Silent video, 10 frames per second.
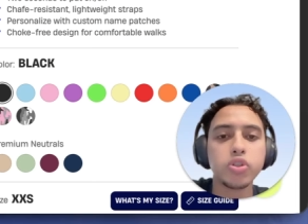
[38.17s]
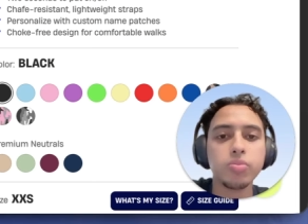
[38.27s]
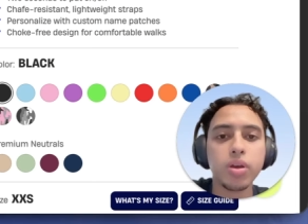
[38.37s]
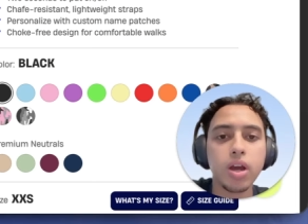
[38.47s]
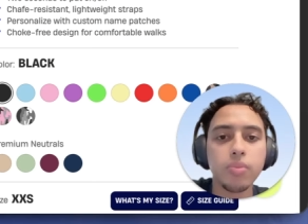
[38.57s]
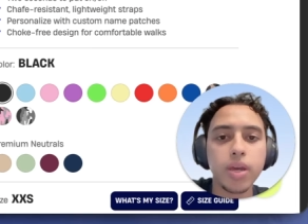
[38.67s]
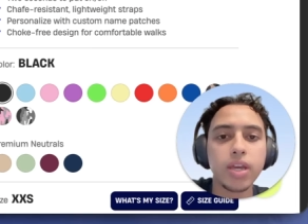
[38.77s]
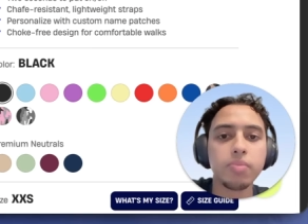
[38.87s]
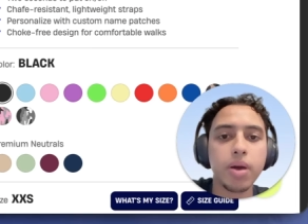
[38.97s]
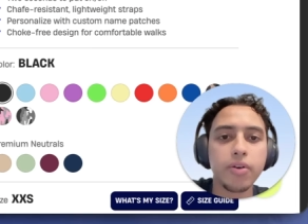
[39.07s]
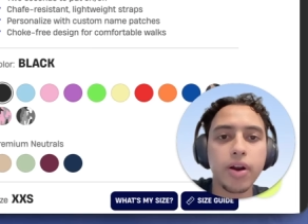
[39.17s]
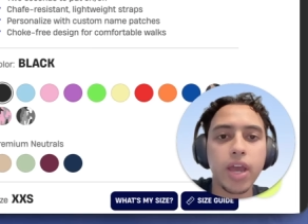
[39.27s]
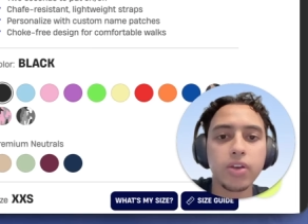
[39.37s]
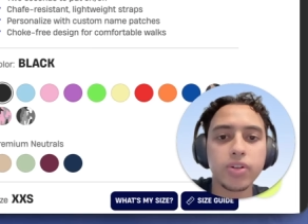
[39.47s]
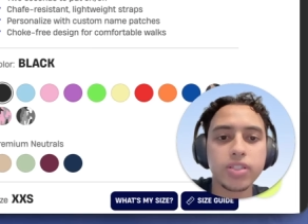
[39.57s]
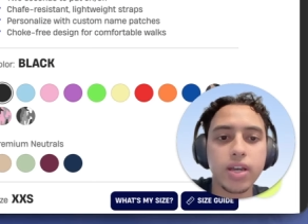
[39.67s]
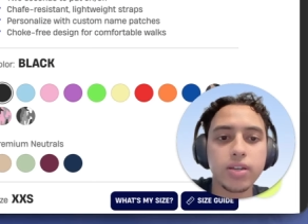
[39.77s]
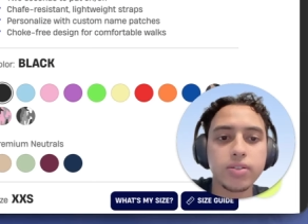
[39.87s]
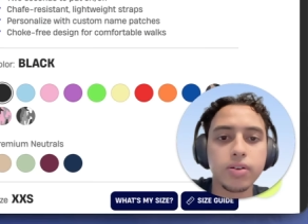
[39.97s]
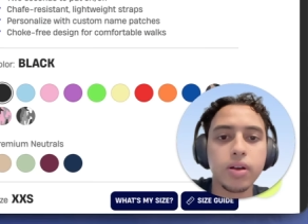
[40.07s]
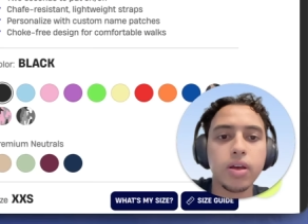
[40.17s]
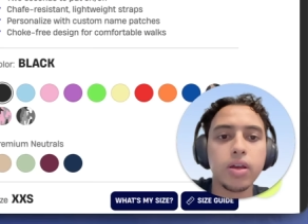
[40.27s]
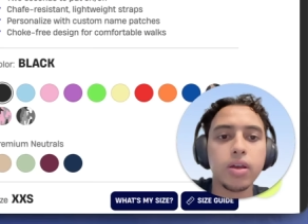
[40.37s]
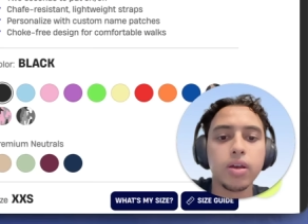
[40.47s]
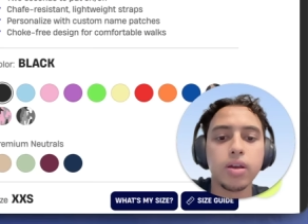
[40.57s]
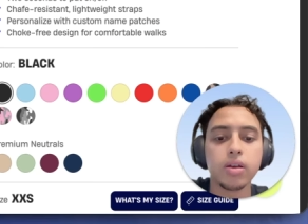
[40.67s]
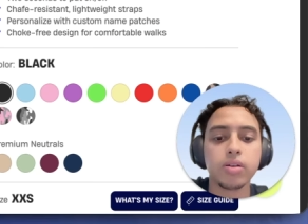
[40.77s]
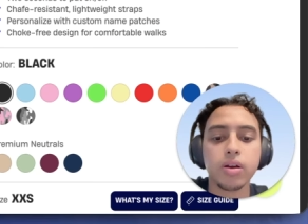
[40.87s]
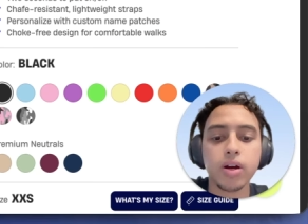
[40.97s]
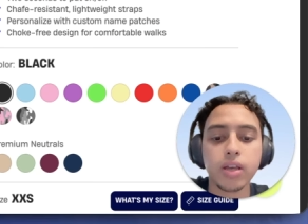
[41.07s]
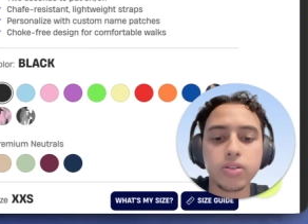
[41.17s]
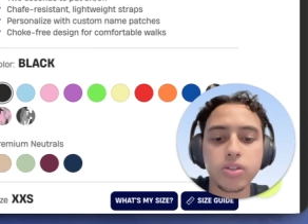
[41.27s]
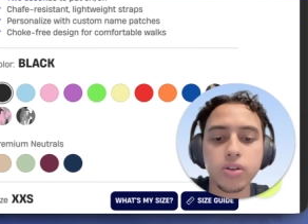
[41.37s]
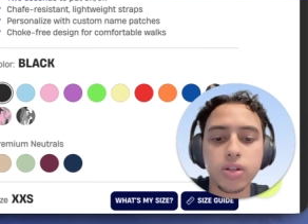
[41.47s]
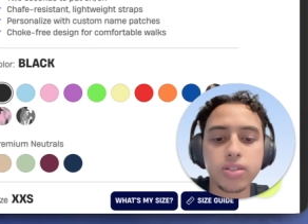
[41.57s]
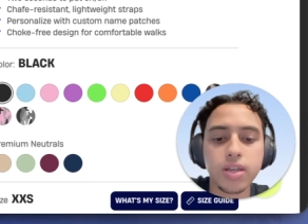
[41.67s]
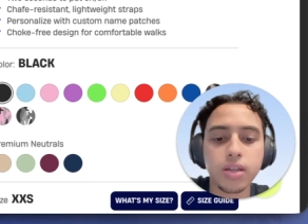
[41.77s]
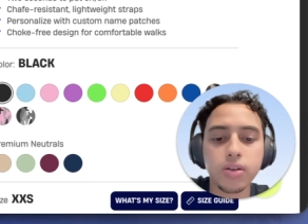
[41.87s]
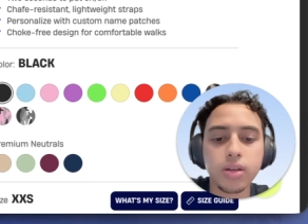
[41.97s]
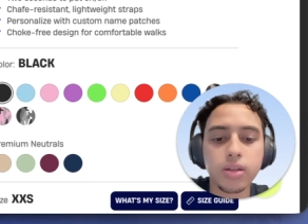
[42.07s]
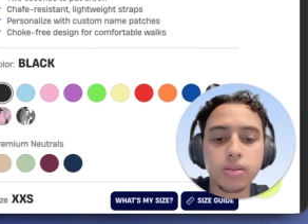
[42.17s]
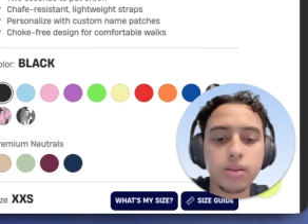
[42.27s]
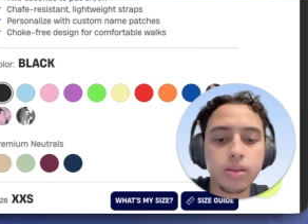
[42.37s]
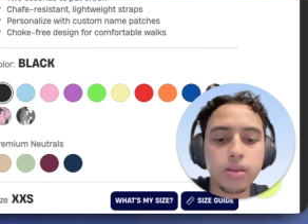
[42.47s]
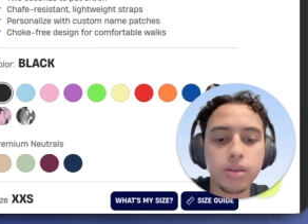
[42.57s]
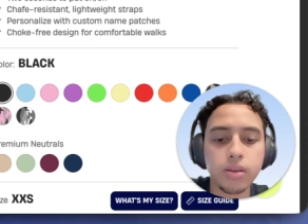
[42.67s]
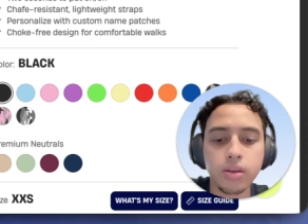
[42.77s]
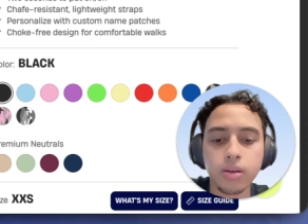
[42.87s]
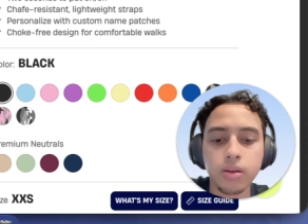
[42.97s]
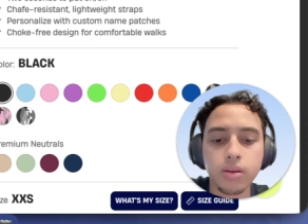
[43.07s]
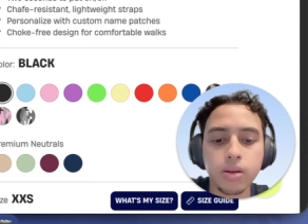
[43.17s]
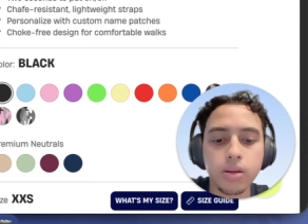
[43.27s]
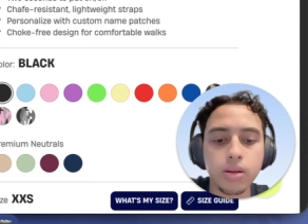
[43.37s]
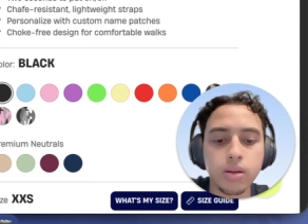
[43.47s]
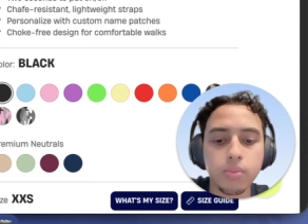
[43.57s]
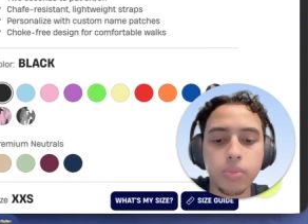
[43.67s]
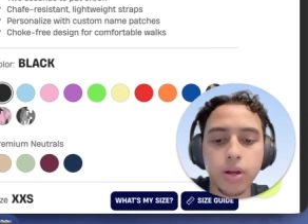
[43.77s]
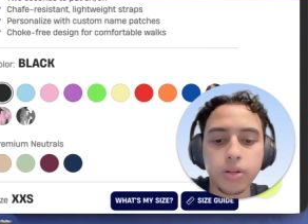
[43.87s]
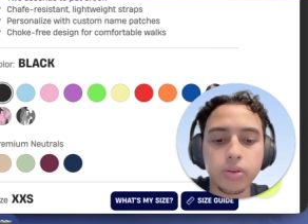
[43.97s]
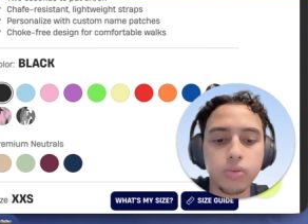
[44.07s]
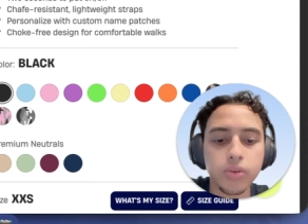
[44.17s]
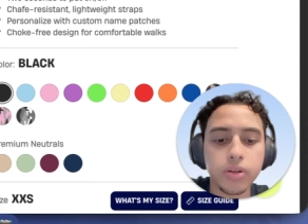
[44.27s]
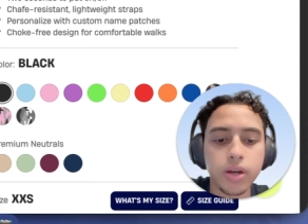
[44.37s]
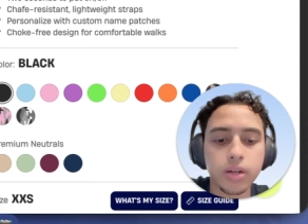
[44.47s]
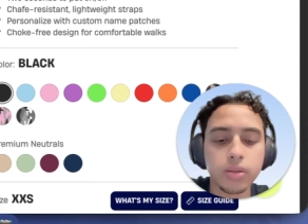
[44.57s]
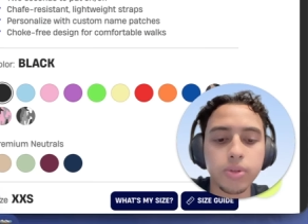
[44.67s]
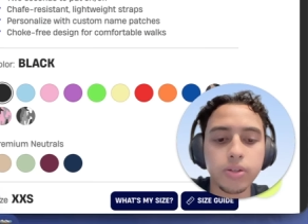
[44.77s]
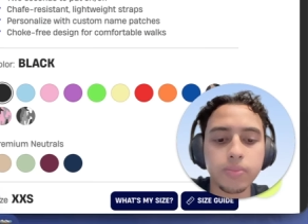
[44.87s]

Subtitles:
you become a better advertiser. All right, so let's take a look at the product overview document.